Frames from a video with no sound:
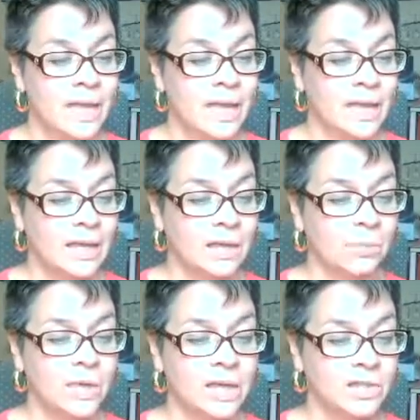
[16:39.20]
And
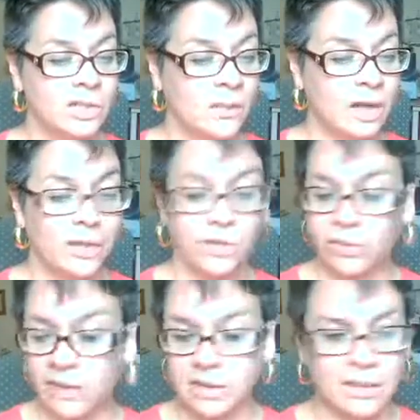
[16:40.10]
we can talk about other
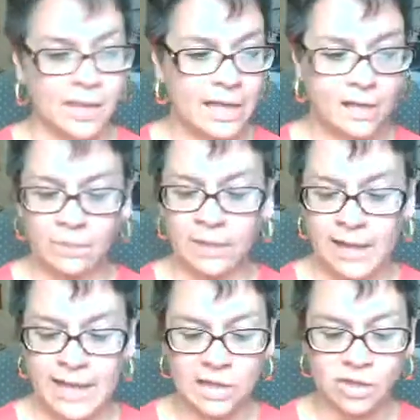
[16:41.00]
things later,
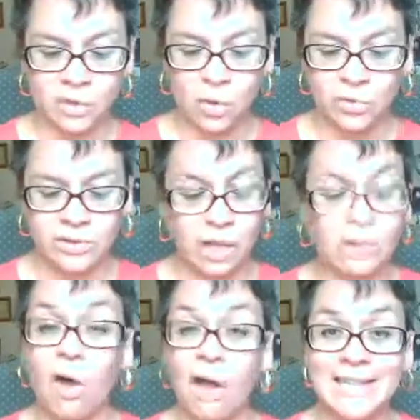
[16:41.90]
but as you go
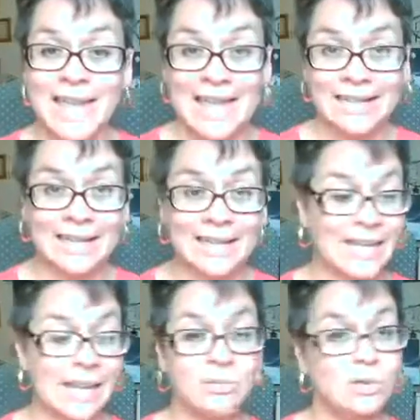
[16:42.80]
along to edit, again,
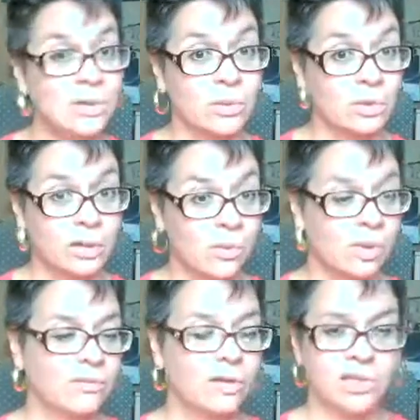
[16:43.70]
I'm doing a really quick
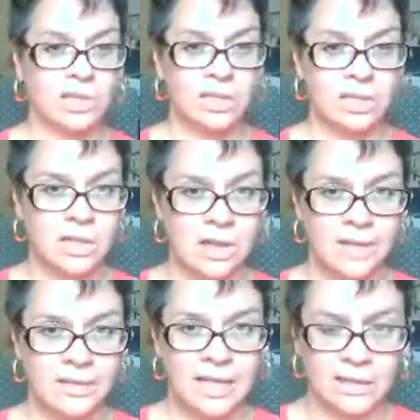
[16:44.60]
version.
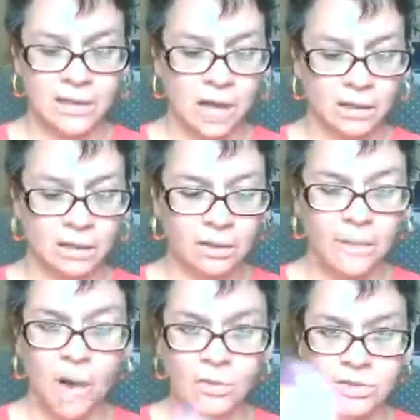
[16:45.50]
These are little
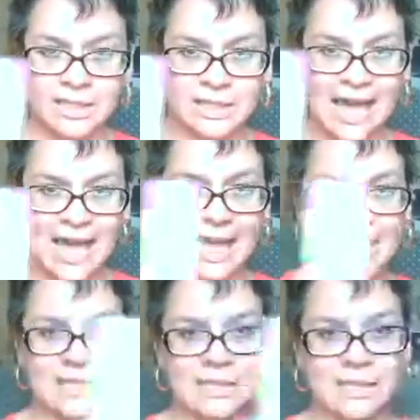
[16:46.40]
Post-it
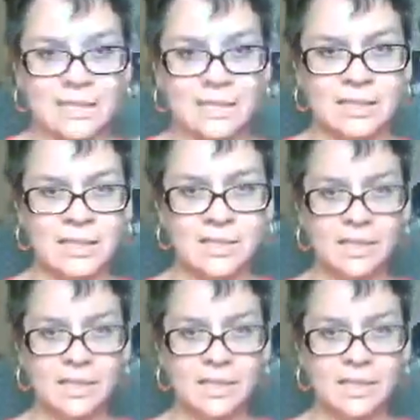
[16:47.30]
guys.